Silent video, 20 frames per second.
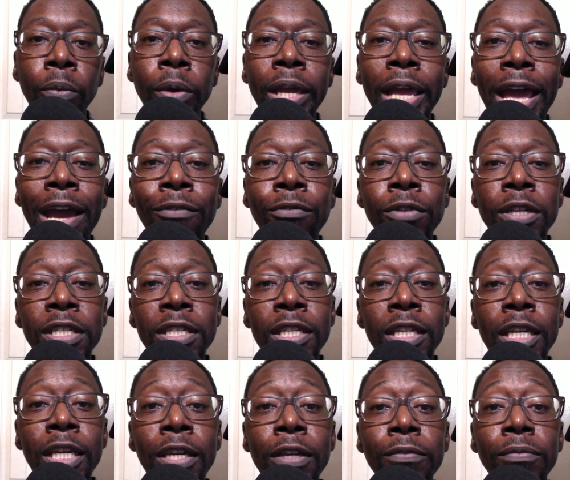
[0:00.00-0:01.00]
we have
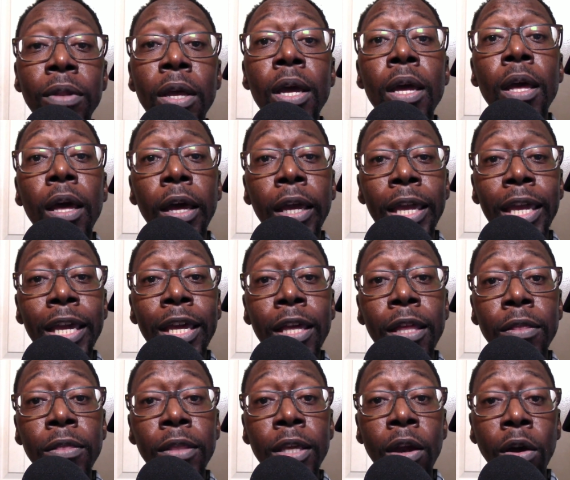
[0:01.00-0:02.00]
received
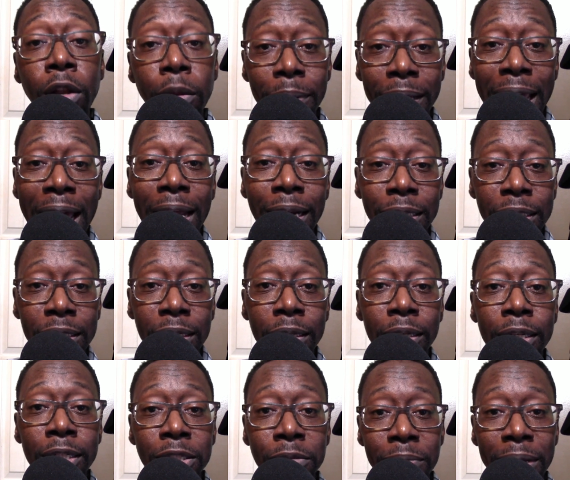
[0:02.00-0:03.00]
again the only begotten
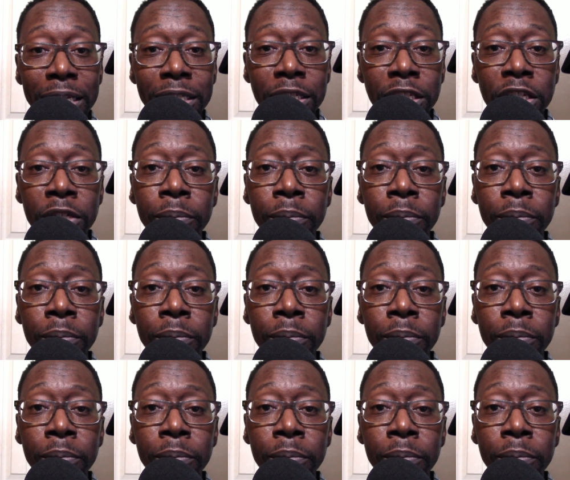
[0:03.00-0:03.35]
Son's message,